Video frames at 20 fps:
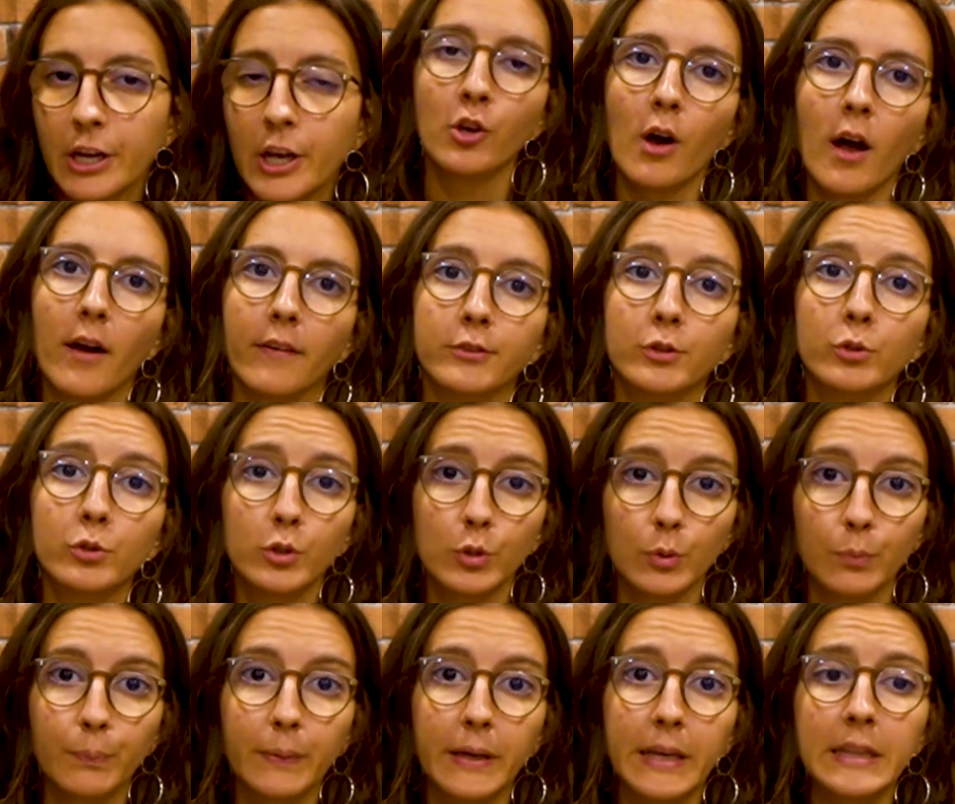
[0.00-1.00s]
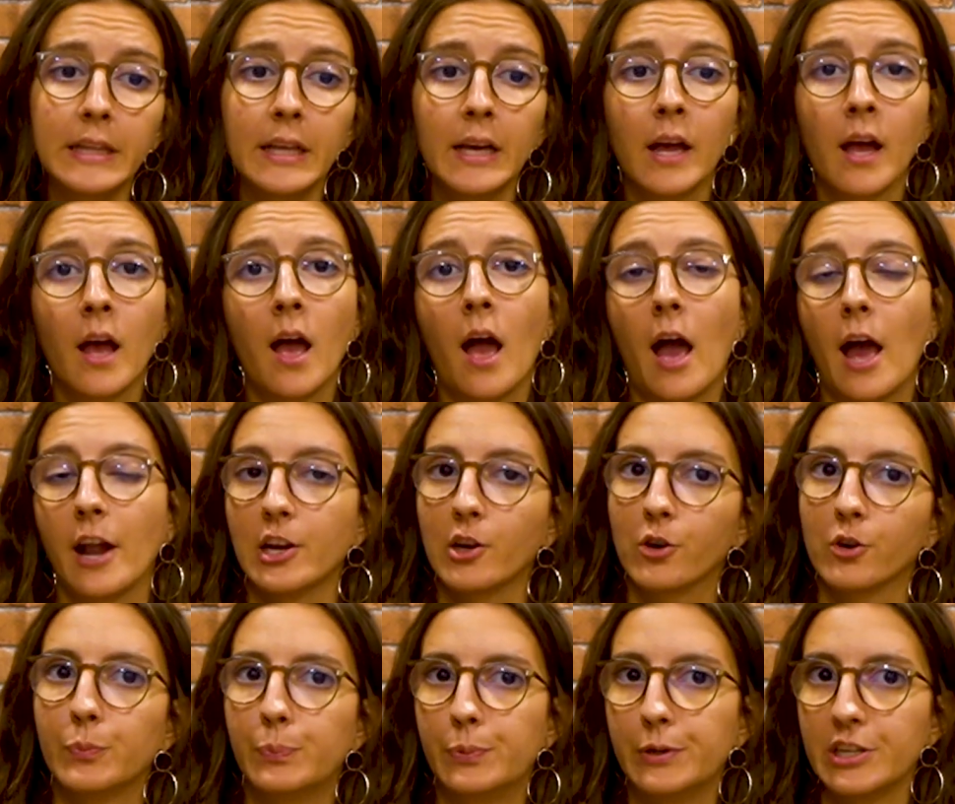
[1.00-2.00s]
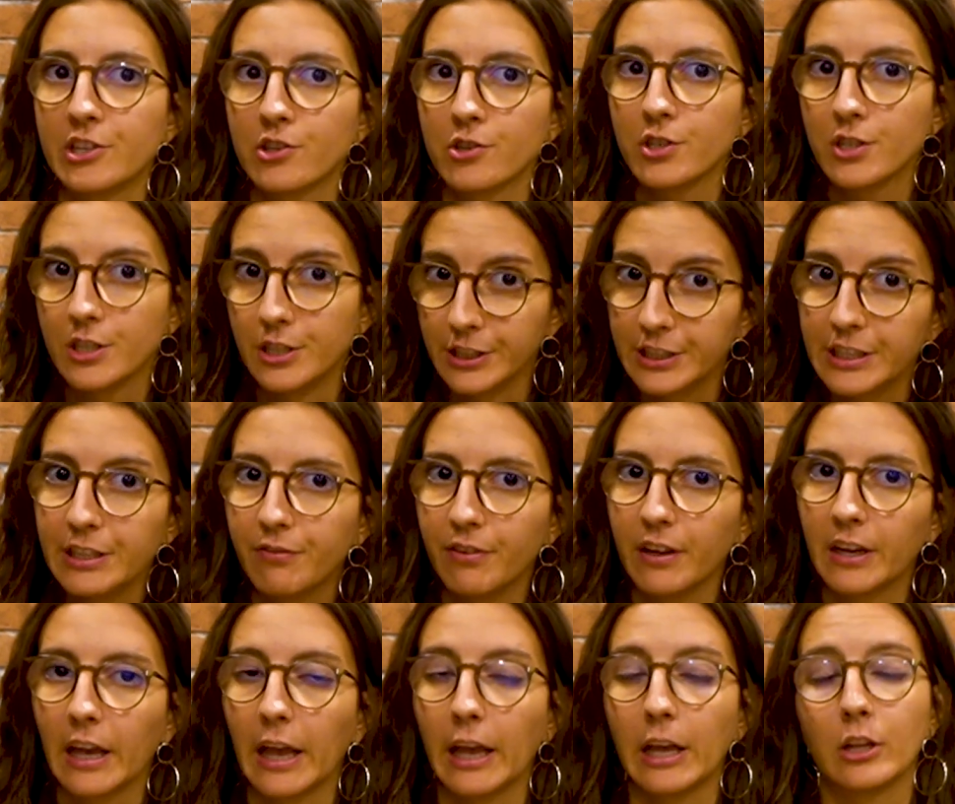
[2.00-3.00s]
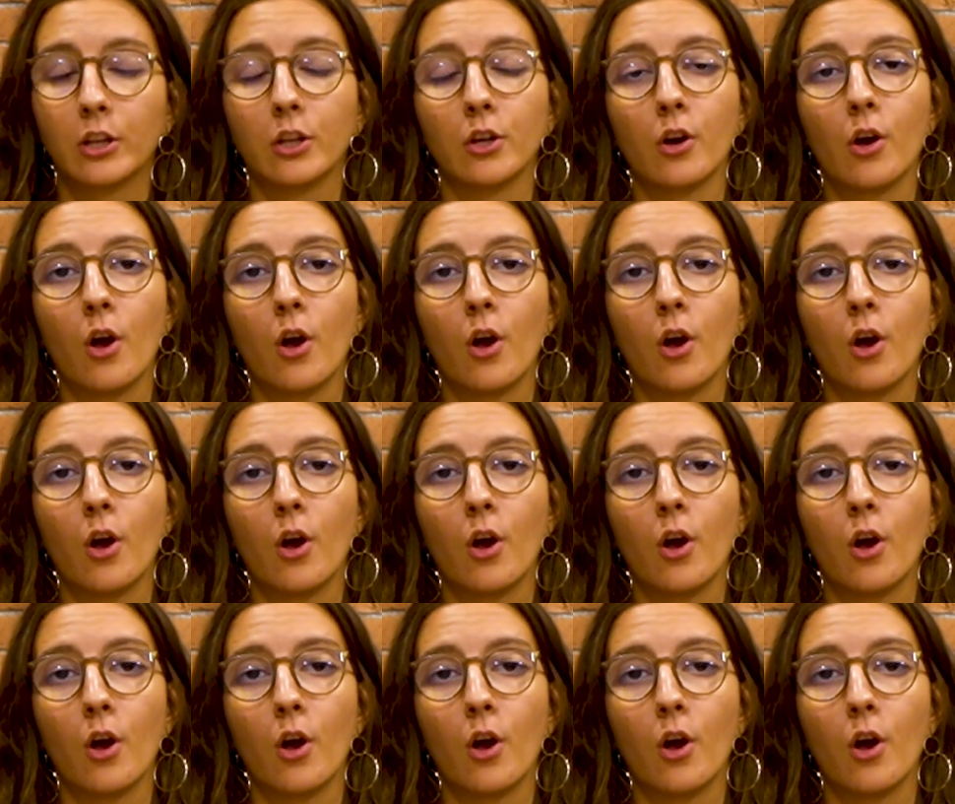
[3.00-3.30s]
you have to submit an incorporation certificate